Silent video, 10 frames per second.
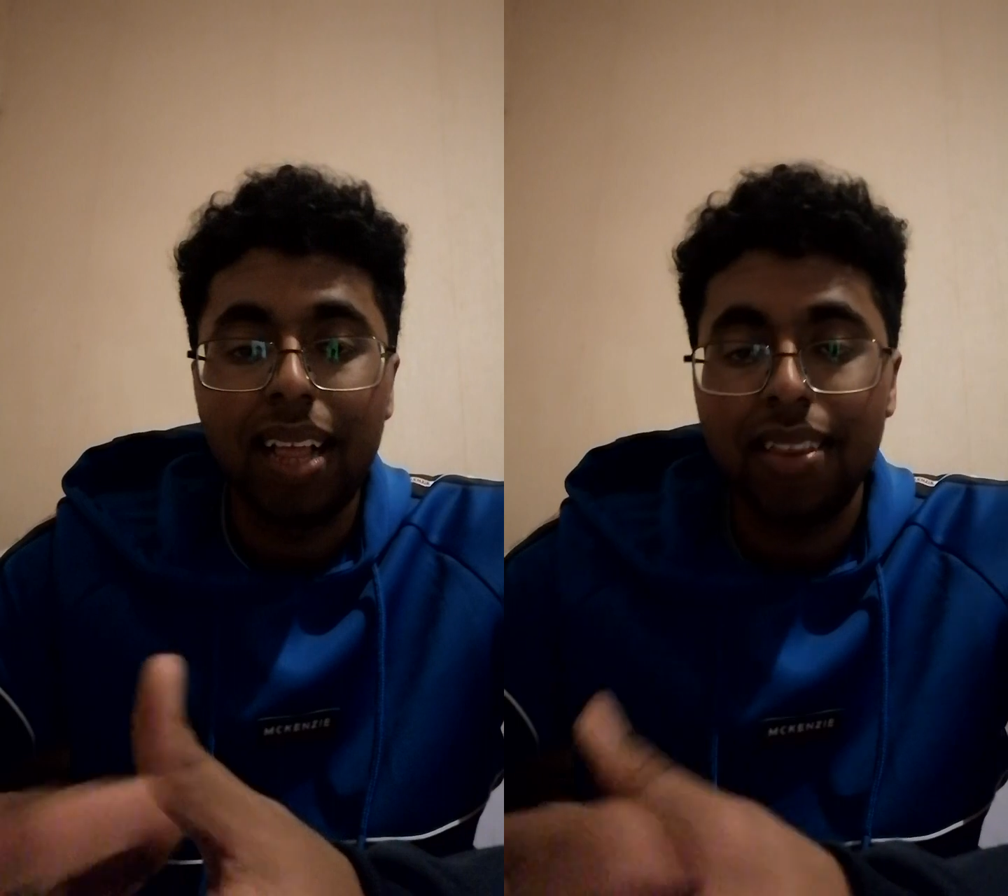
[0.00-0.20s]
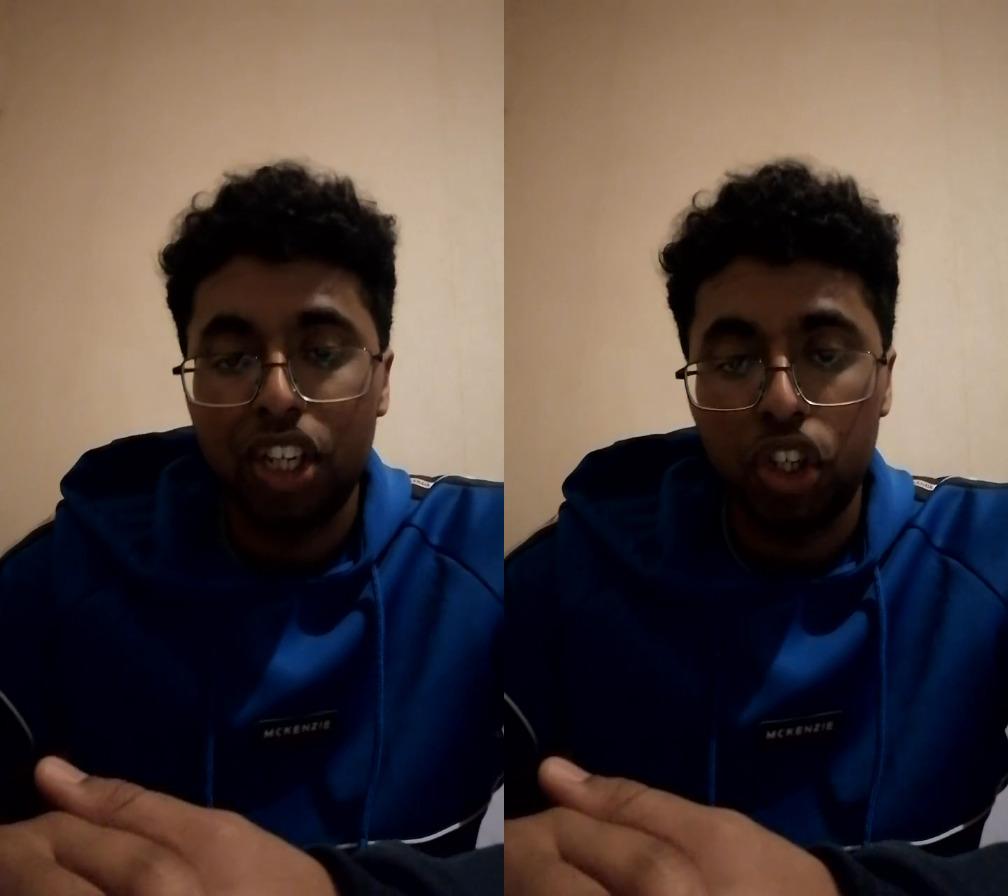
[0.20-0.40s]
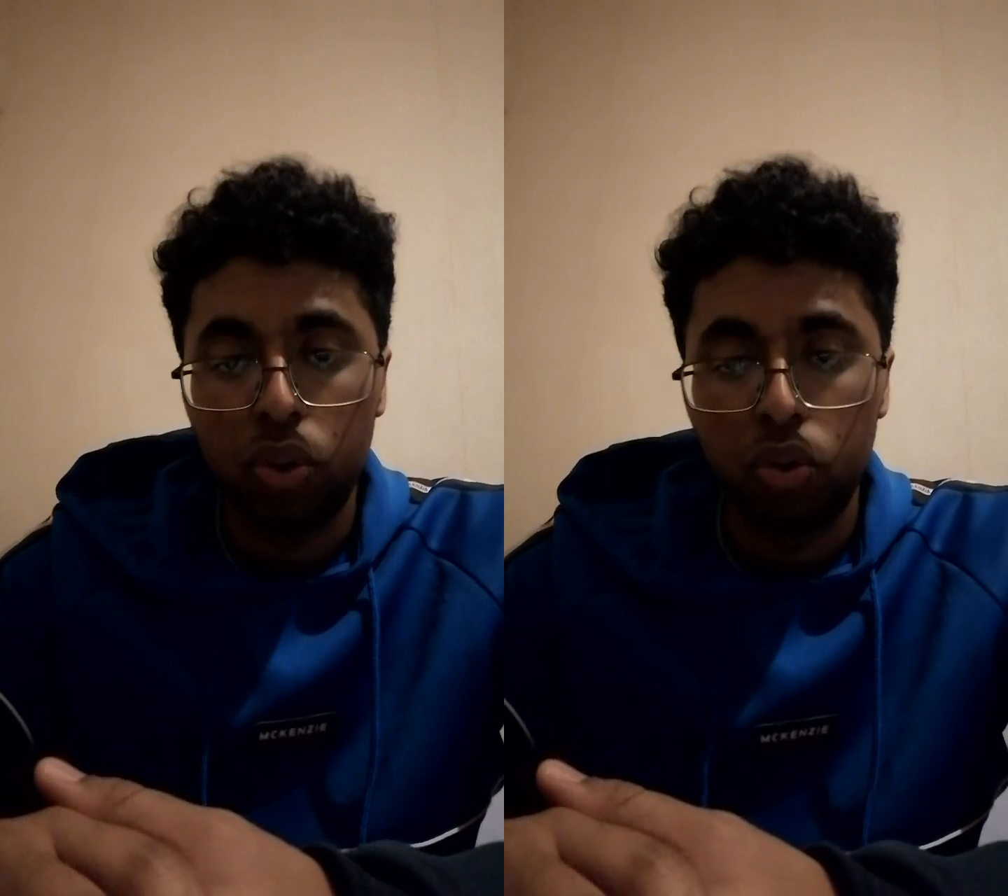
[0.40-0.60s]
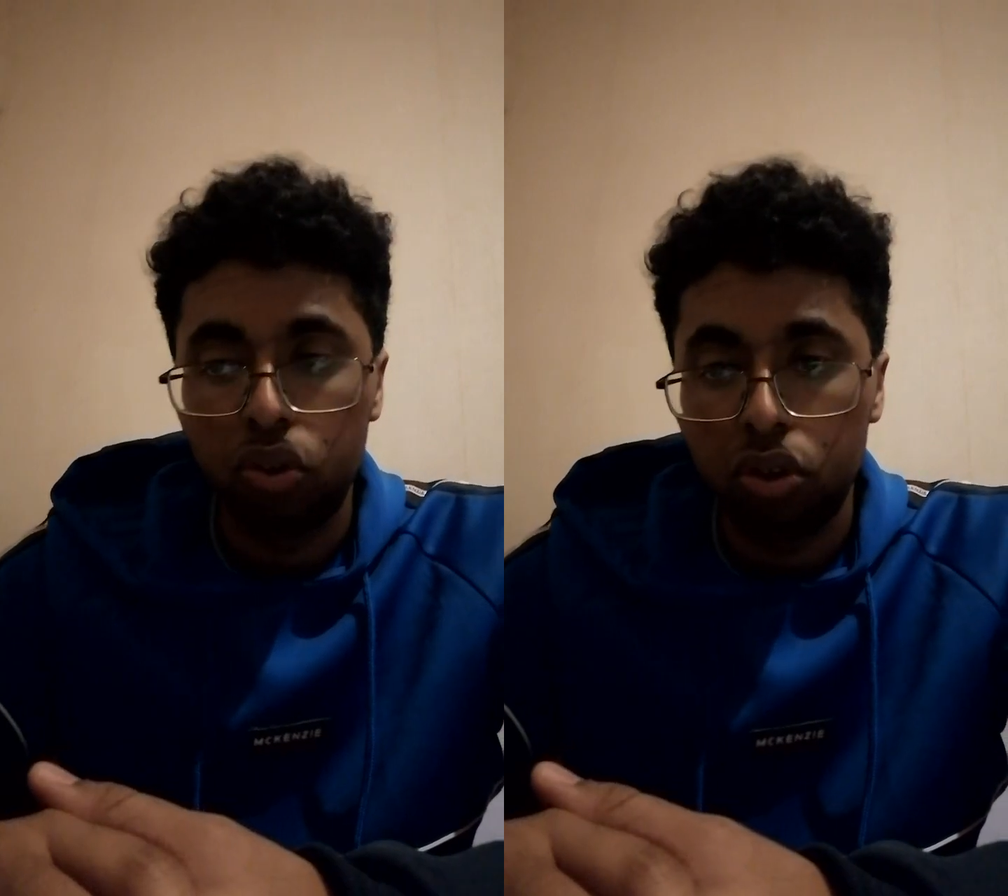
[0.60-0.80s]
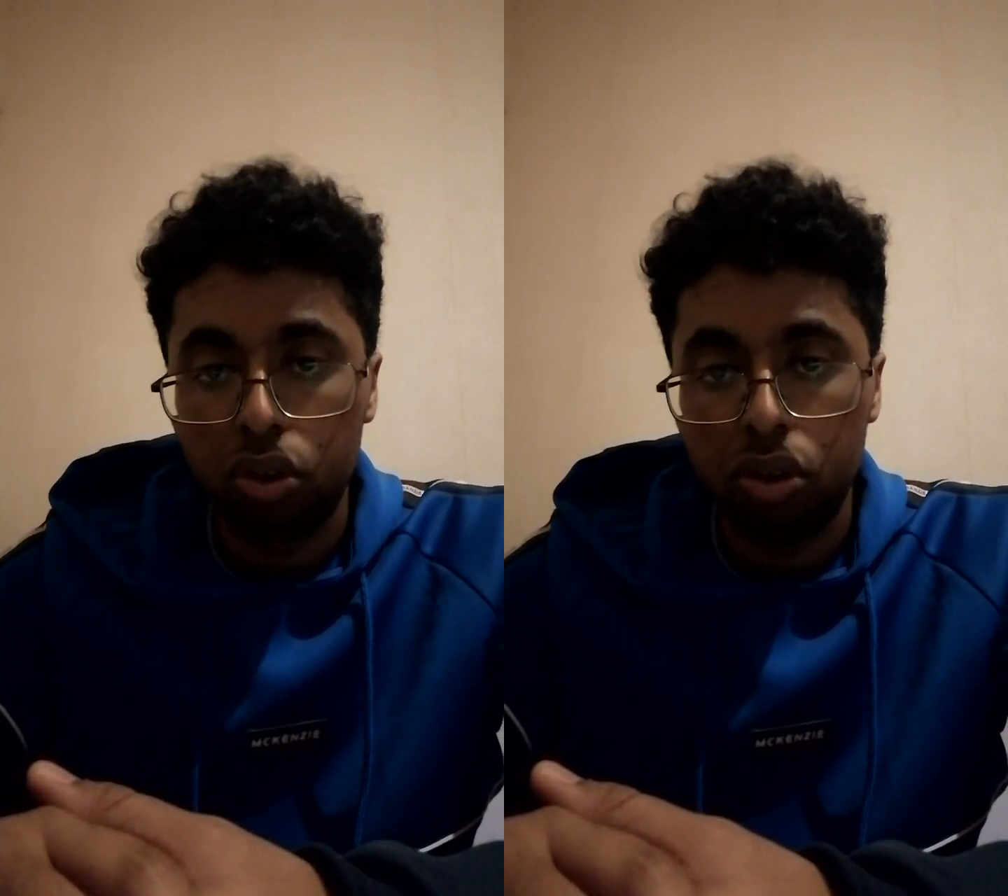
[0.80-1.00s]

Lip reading: health issues